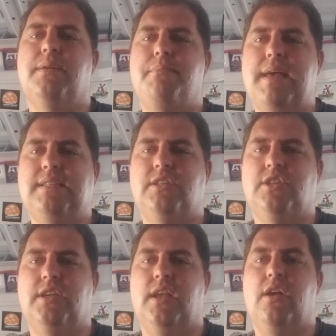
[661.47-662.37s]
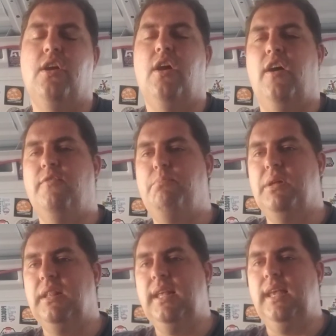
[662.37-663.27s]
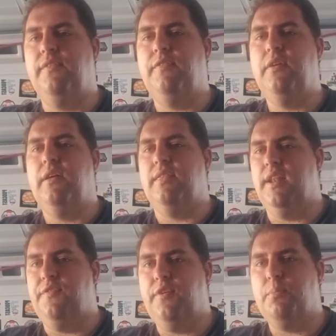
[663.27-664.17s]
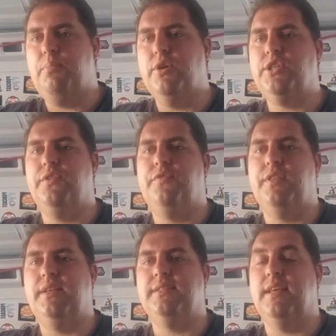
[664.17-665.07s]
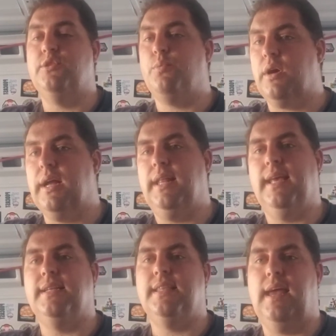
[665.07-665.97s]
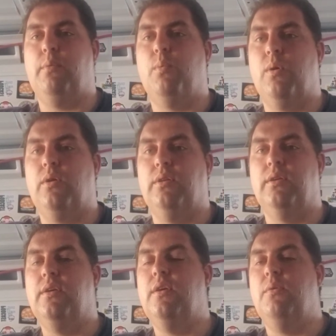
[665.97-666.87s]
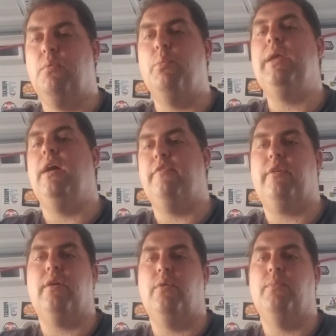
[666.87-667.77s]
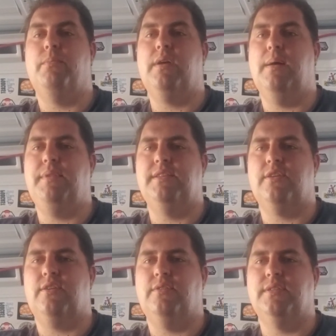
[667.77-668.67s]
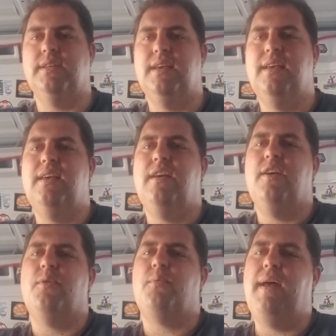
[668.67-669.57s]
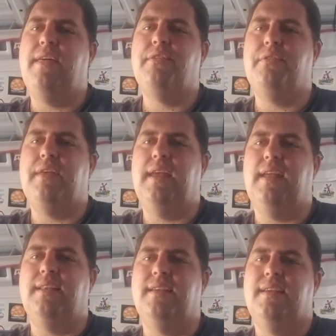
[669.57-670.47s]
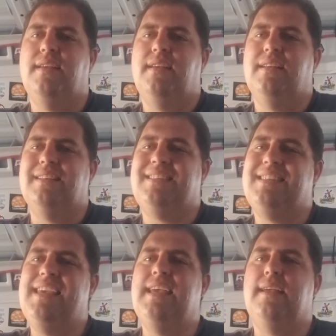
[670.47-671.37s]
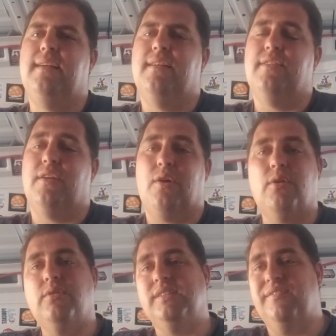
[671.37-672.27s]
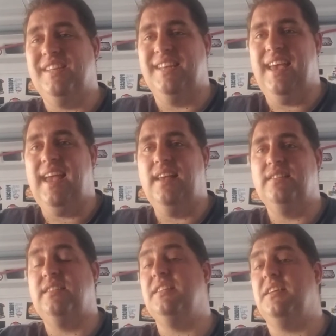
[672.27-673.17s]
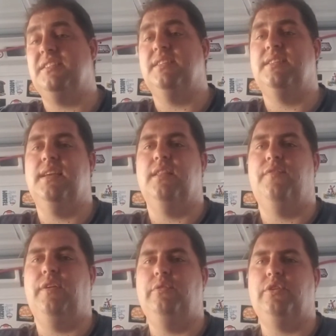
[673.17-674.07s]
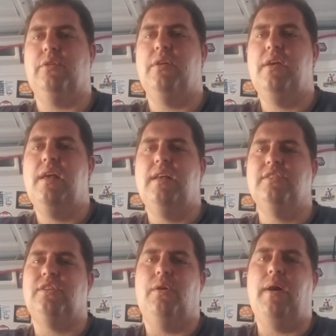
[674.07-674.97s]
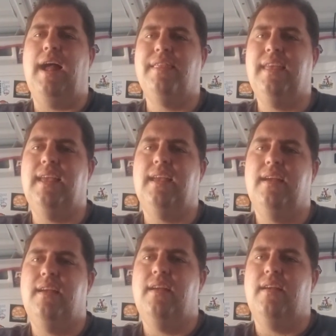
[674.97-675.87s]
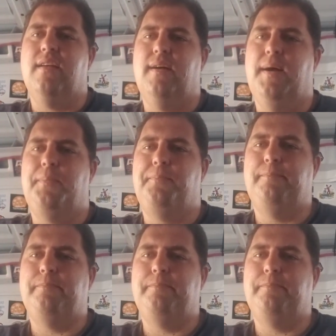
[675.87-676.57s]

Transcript: the messaging of belief that if you're pushing for these things, we're going to get to that world where we overcome these hurdles rather than seeing the hurdles of today still existing in the future. So I think, um,